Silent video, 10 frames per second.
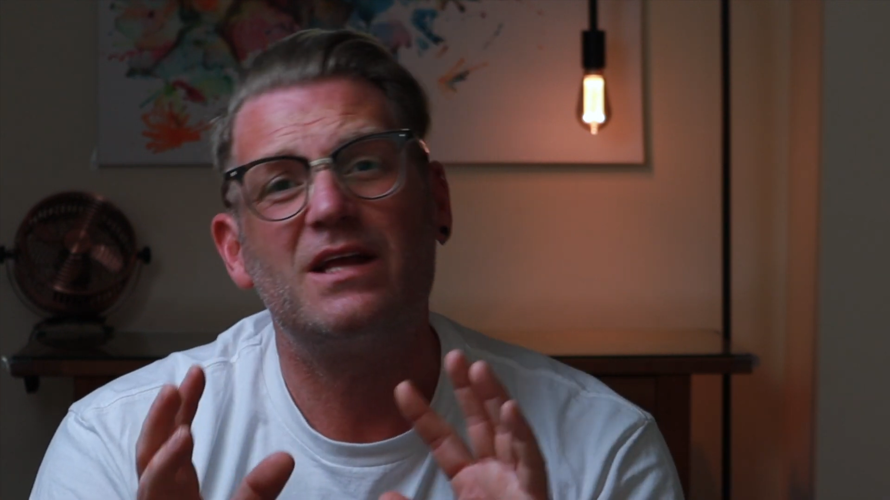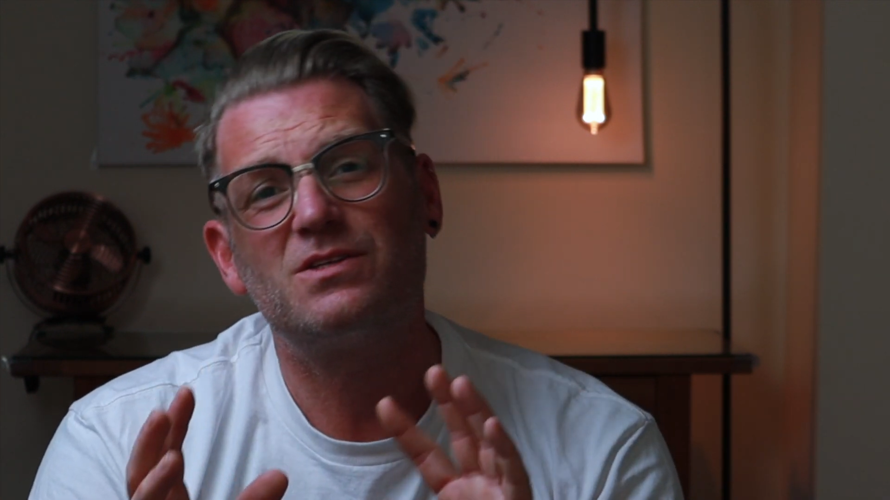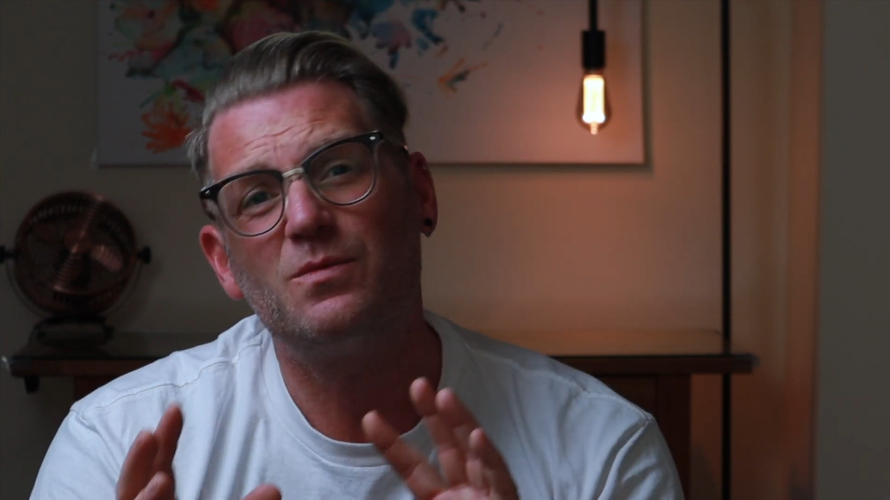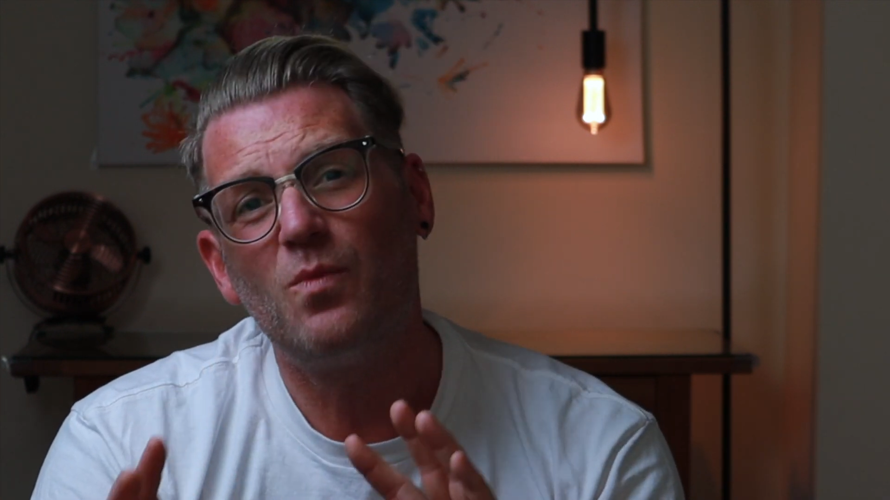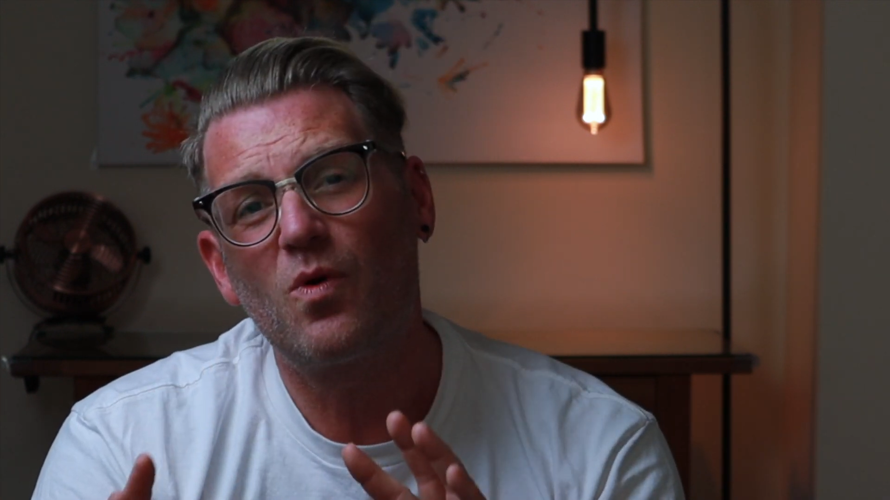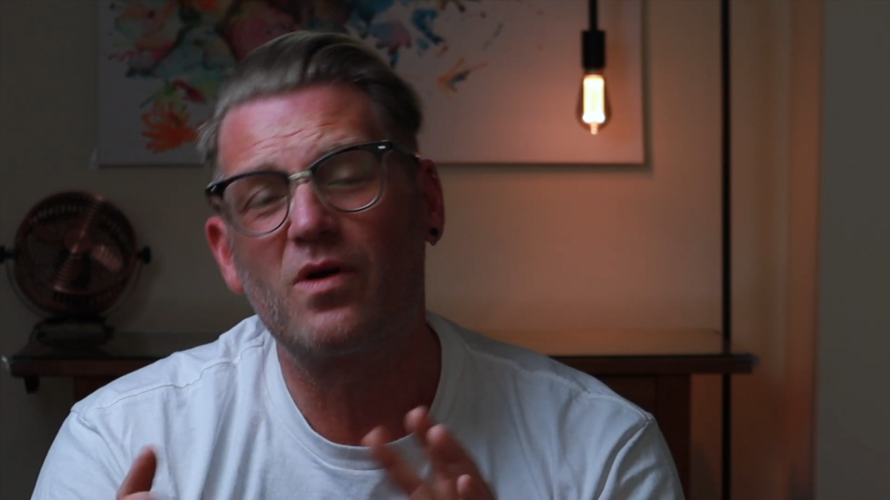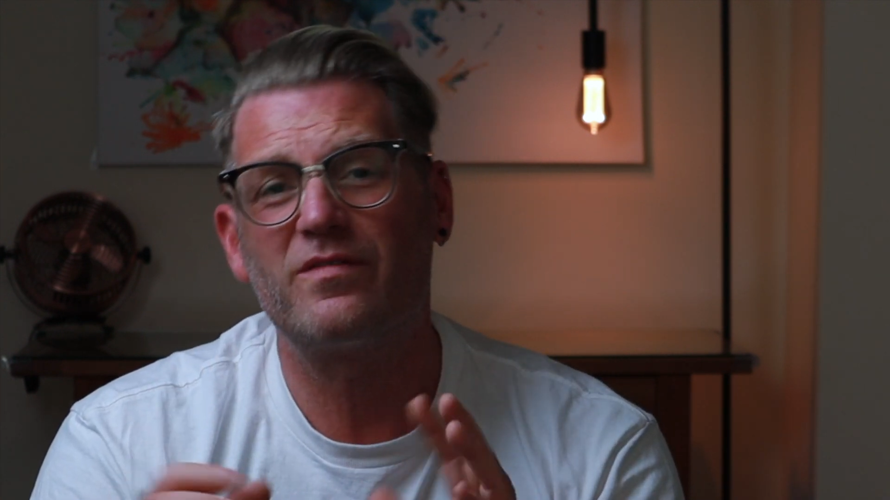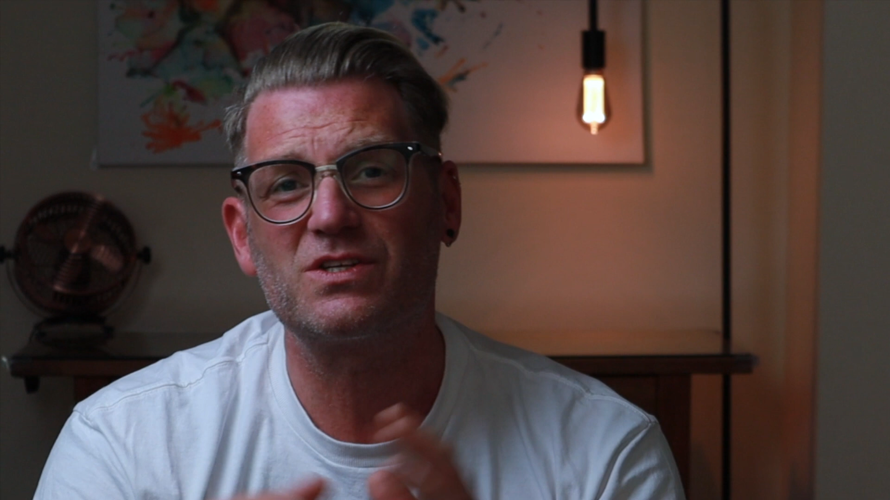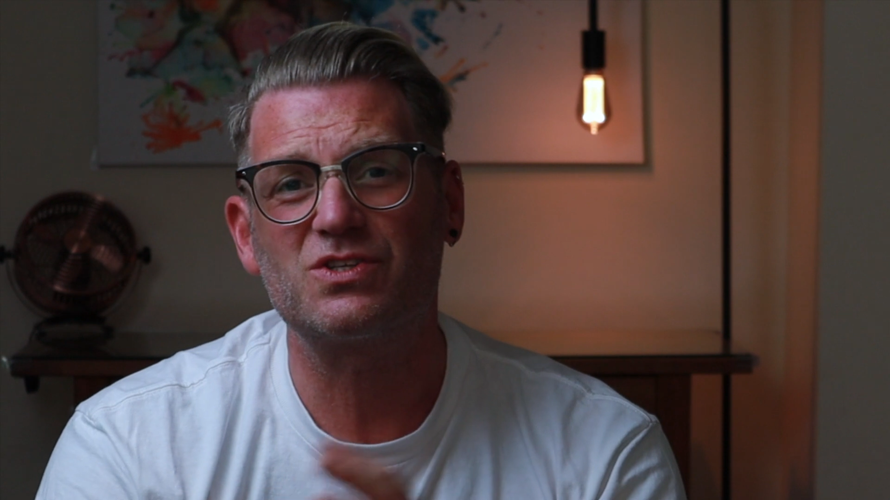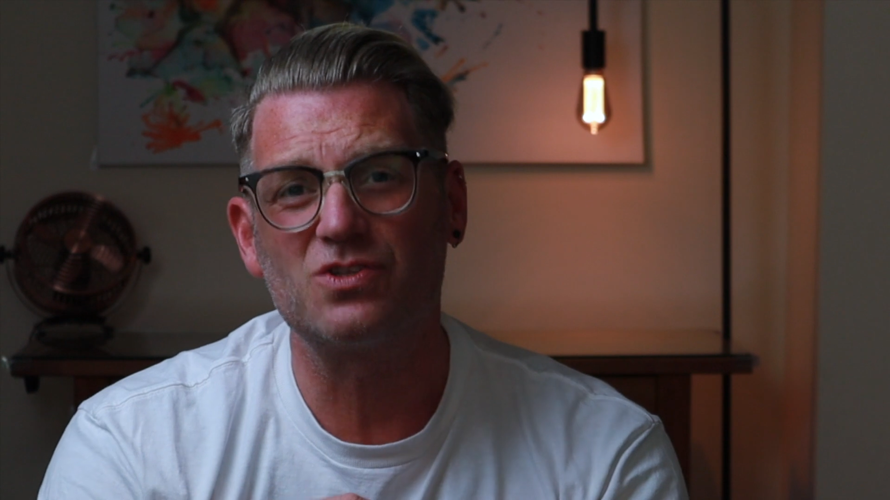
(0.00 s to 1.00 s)
to more of
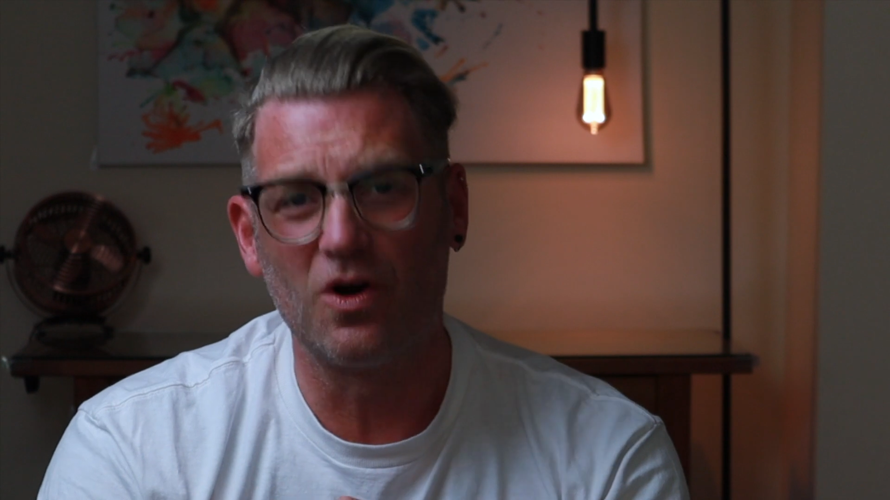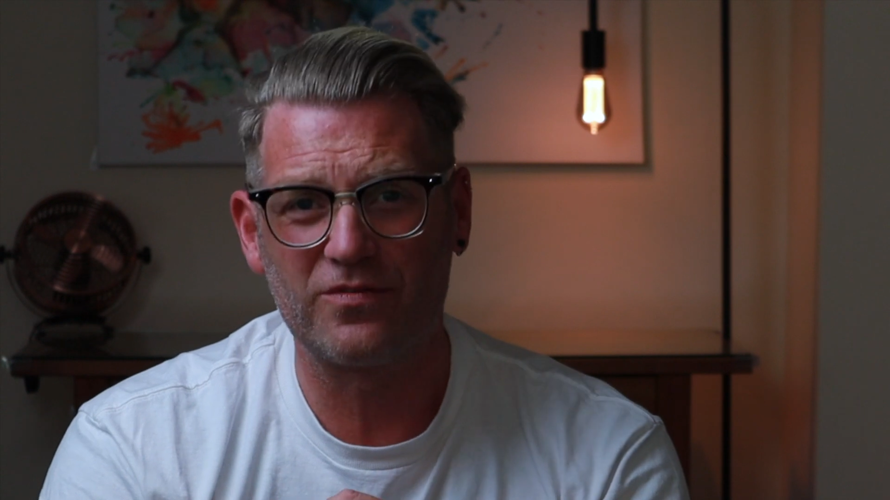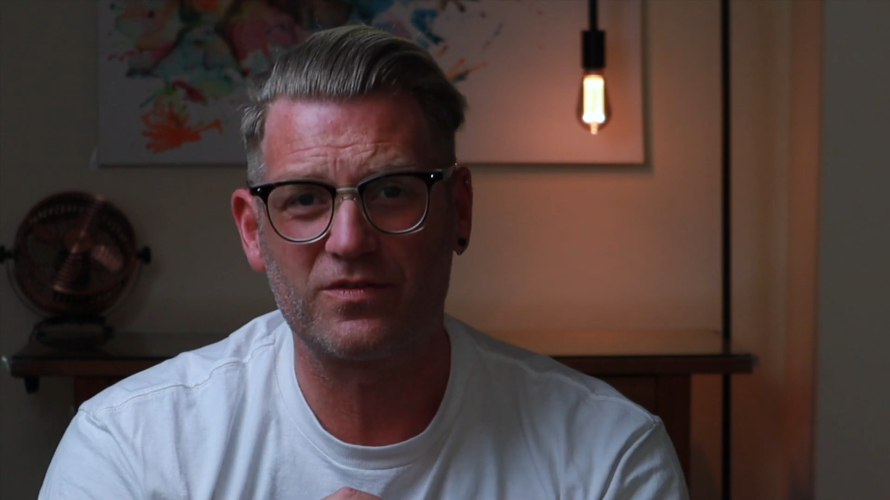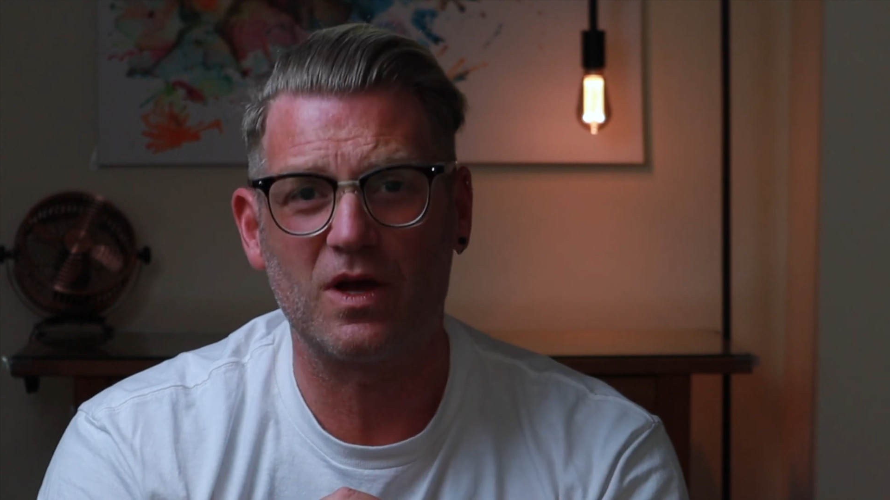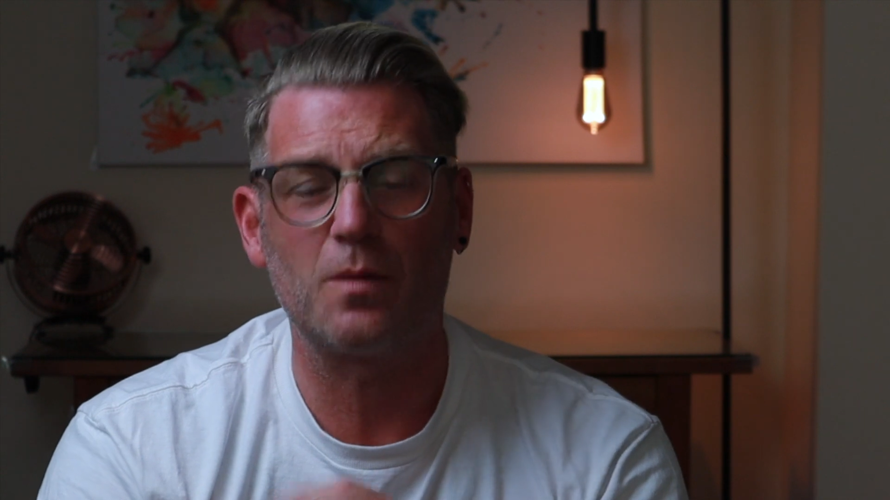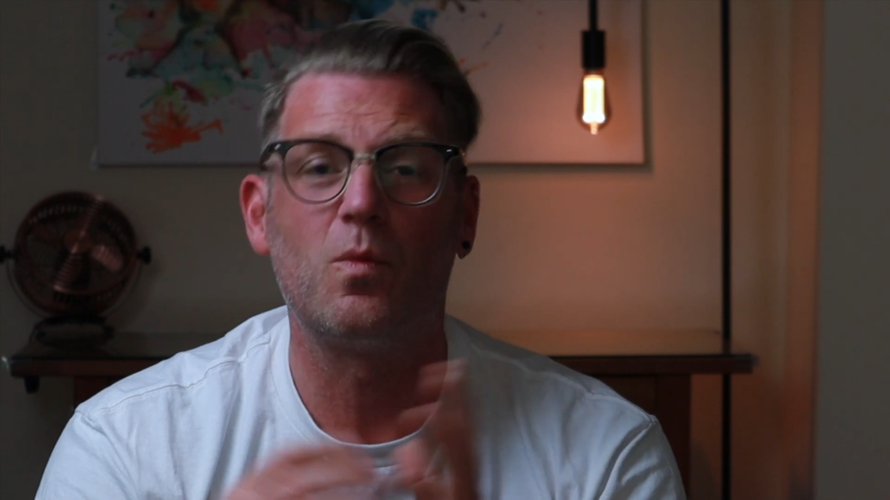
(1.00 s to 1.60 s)
a softer,